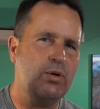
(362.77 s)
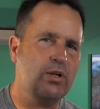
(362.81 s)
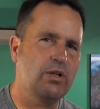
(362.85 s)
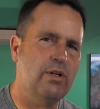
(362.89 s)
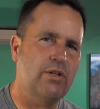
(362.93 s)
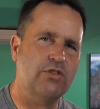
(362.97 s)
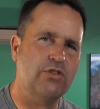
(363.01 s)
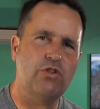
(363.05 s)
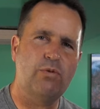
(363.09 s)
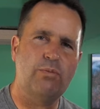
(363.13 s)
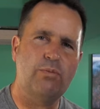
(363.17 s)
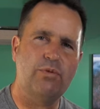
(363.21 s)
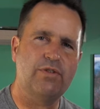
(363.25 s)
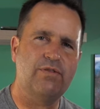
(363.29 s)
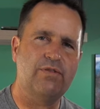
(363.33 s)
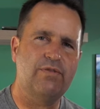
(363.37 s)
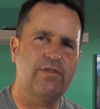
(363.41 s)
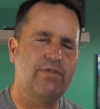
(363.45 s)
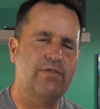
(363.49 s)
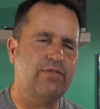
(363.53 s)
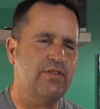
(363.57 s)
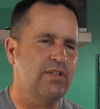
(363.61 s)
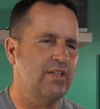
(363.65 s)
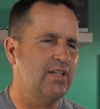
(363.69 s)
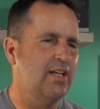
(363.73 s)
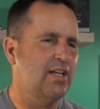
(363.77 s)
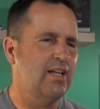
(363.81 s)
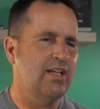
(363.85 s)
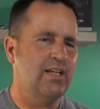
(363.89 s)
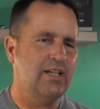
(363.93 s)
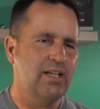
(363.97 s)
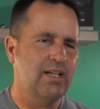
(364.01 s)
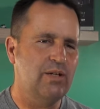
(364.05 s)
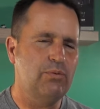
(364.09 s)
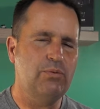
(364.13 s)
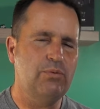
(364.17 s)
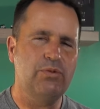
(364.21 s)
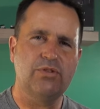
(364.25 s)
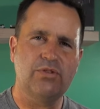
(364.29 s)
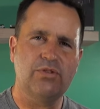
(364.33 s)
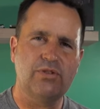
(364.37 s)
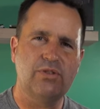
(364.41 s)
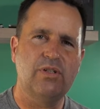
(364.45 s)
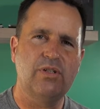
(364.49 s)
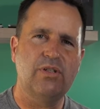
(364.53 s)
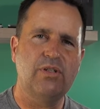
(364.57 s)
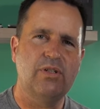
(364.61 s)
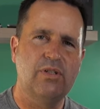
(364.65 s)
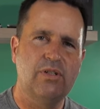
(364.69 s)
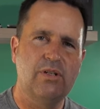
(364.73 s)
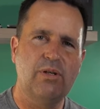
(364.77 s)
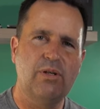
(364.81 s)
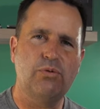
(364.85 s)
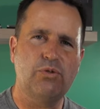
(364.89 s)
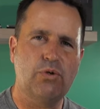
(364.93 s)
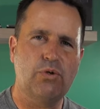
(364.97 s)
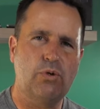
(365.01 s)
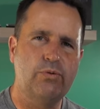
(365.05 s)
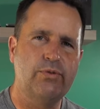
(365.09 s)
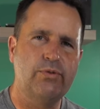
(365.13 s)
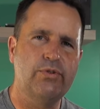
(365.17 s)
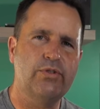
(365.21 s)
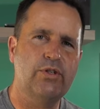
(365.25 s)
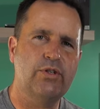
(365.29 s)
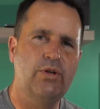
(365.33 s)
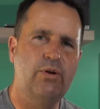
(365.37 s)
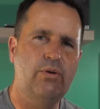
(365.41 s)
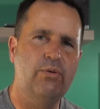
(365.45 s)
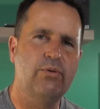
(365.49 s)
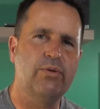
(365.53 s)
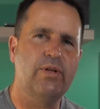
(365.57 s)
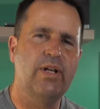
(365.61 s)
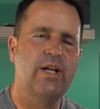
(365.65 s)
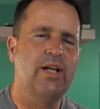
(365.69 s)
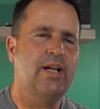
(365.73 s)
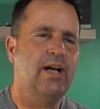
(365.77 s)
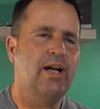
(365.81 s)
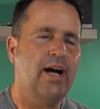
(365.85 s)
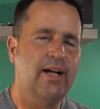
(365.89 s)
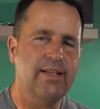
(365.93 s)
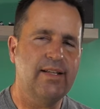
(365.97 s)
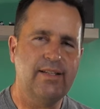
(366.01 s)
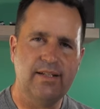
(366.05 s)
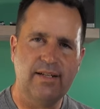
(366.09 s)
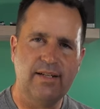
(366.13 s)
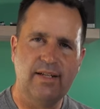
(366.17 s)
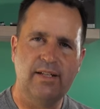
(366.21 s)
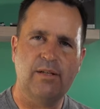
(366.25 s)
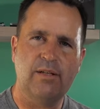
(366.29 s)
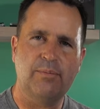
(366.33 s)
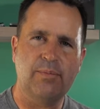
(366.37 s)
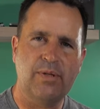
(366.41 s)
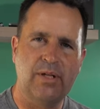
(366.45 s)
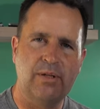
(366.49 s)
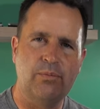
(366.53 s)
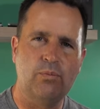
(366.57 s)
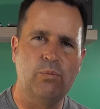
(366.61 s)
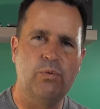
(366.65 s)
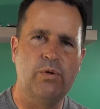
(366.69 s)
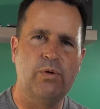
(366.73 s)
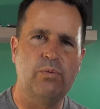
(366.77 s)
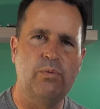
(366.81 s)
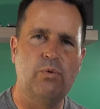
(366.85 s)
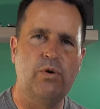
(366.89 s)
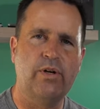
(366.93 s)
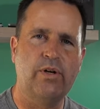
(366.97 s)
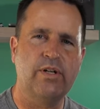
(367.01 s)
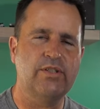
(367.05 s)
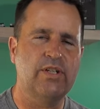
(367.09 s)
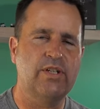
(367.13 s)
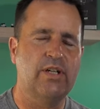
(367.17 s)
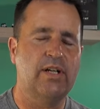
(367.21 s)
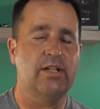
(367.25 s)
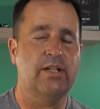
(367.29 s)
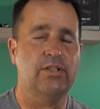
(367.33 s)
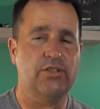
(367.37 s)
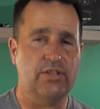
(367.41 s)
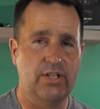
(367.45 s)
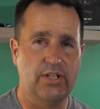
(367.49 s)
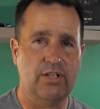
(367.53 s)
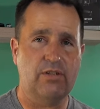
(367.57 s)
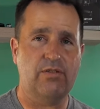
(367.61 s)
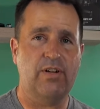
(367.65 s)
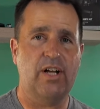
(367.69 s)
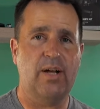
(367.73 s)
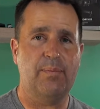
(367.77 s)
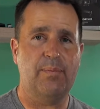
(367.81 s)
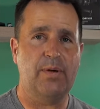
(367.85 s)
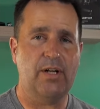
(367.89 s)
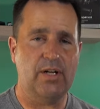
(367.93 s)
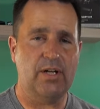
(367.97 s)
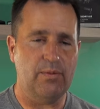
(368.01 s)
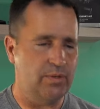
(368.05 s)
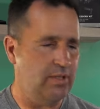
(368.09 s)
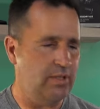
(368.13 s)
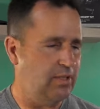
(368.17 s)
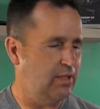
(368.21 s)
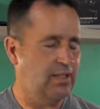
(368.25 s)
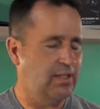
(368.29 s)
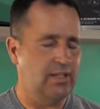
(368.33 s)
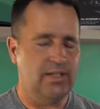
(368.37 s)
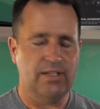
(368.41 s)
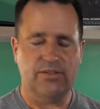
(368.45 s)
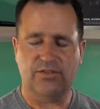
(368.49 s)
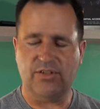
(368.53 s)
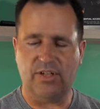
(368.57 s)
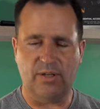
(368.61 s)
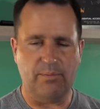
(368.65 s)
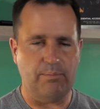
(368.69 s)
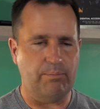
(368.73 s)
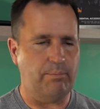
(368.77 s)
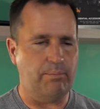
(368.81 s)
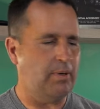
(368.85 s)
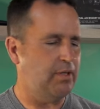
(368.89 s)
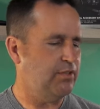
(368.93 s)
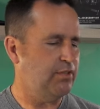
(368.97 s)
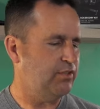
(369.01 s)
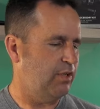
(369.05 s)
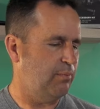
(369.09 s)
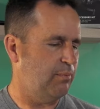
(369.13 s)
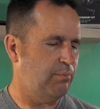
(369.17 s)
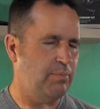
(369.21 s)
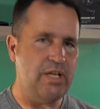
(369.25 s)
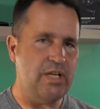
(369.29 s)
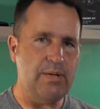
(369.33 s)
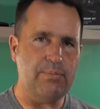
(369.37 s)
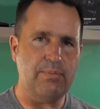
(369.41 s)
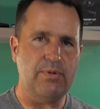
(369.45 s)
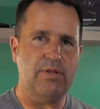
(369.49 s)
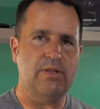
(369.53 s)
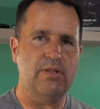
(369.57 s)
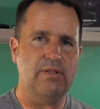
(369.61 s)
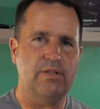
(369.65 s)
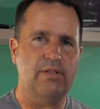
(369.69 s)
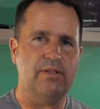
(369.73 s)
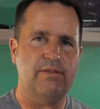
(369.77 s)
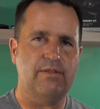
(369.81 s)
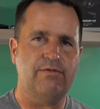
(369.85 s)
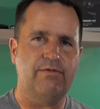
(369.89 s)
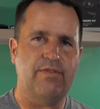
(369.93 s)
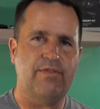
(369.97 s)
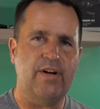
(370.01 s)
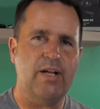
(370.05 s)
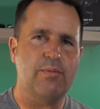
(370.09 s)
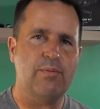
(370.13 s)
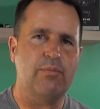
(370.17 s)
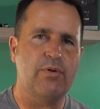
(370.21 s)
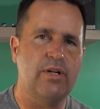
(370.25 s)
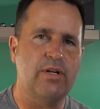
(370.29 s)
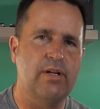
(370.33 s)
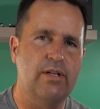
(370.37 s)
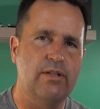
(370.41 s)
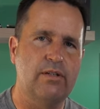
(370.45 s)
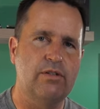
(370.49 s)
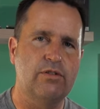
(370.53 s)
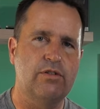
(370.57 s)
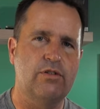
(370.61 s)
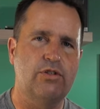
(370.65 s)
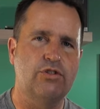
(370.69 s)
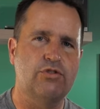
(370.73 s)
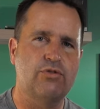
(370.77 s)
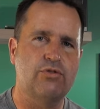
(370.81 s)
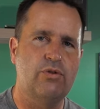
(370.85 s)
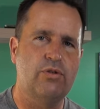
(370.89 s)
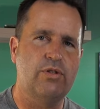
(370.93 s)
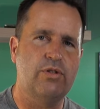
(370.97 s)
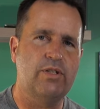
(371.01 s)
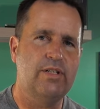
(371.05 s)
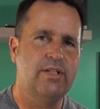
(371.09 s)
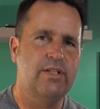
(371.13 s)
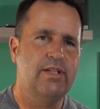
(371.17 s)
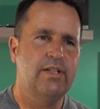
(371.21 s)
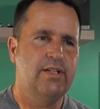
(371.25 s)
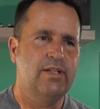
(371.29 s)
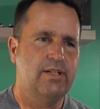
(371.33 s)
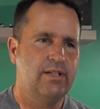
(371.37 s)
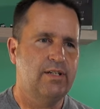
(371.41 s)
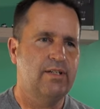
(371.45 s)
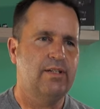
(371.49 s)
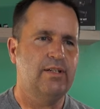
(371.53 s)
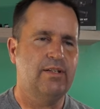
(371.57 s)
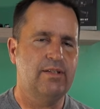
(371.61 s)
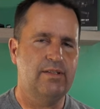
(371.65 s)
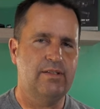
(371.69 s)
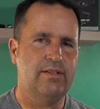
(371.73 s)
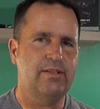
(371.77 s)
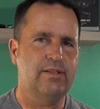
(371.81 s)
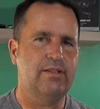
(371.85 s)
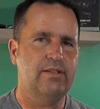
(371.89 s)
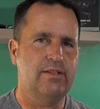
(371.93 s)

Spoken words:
gusts almost 50, it was holding its own. I did end up getting wind warnings, and it scared the crap out of me. Started buzzing and beeping and vibrating on the controller. It's